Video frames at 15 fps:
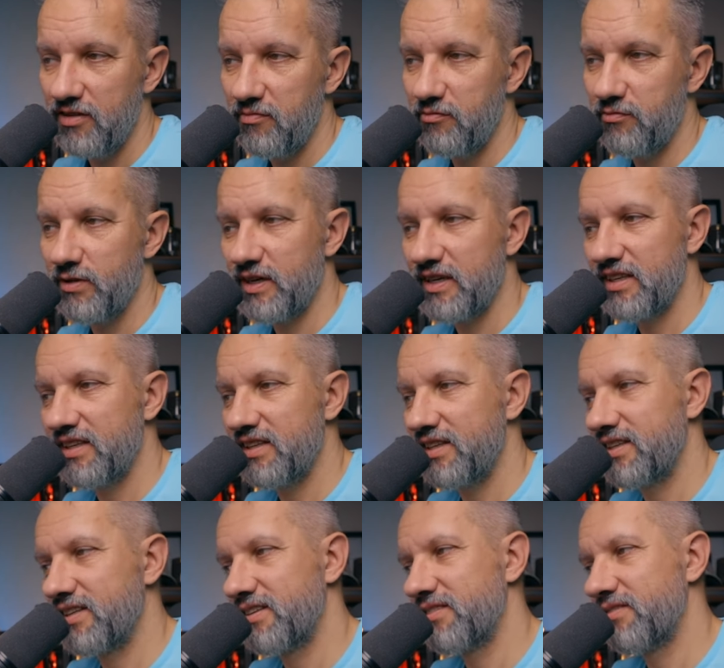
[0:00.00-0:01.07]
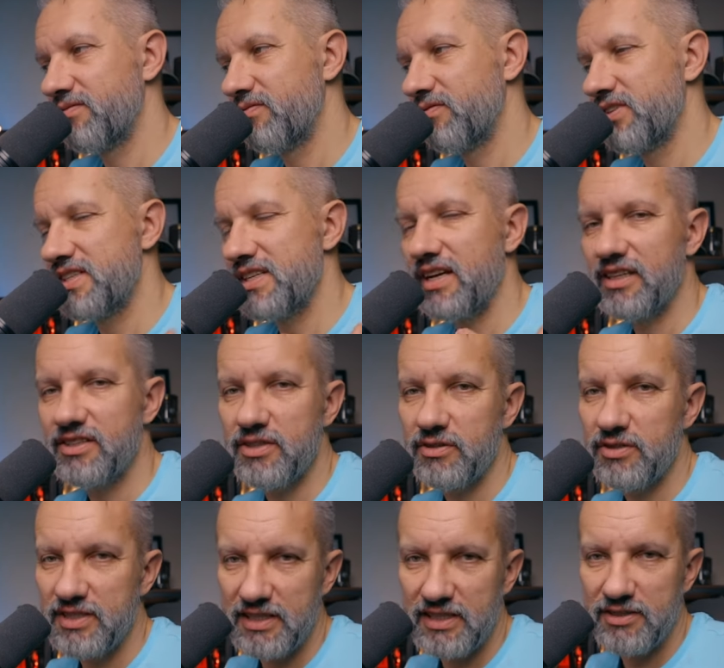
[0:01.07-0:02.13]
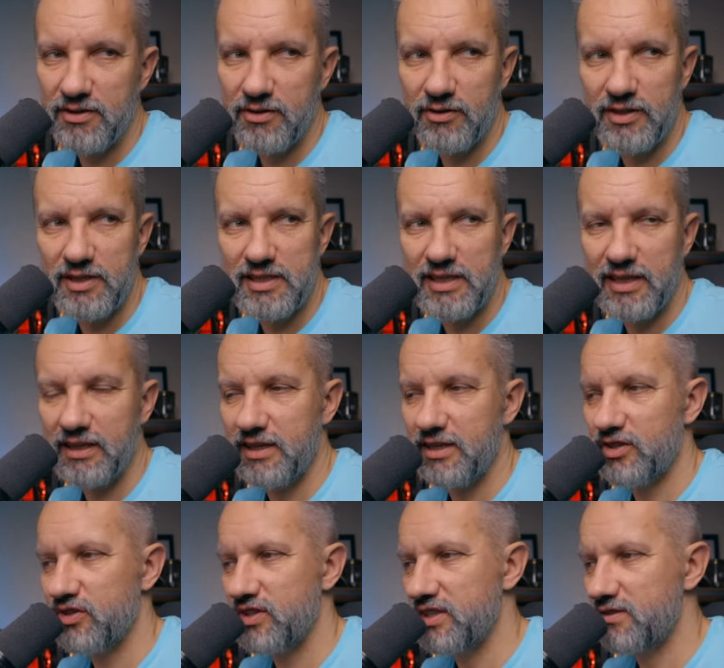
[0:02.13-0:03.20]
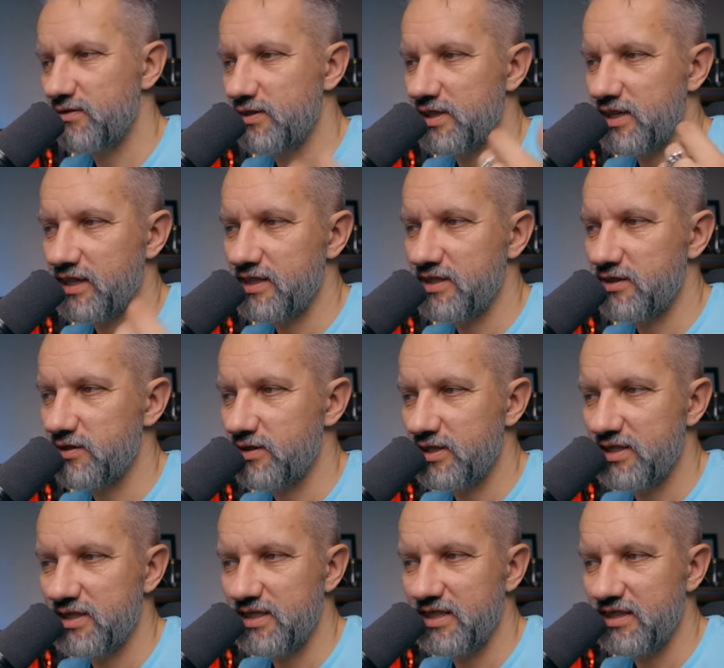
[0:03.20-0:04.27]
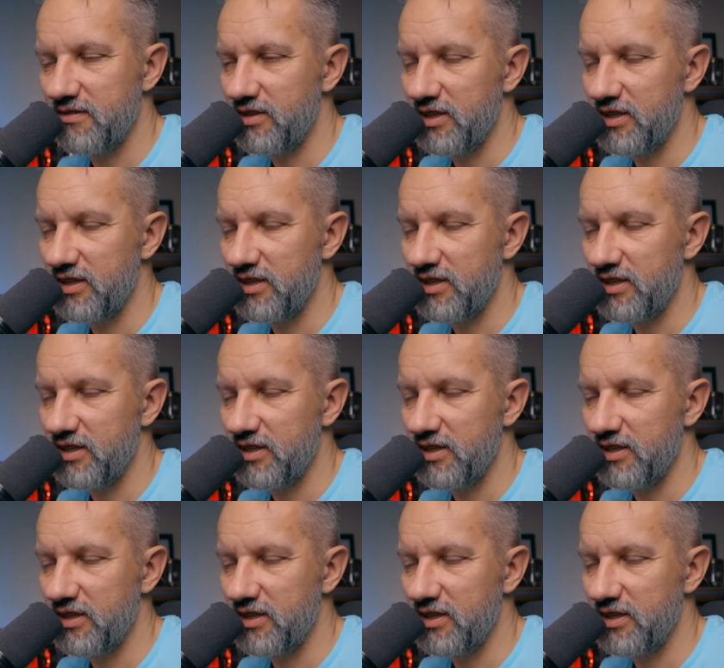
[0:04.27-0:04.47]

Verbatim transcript: but with all those Xcode installations, with all those uh,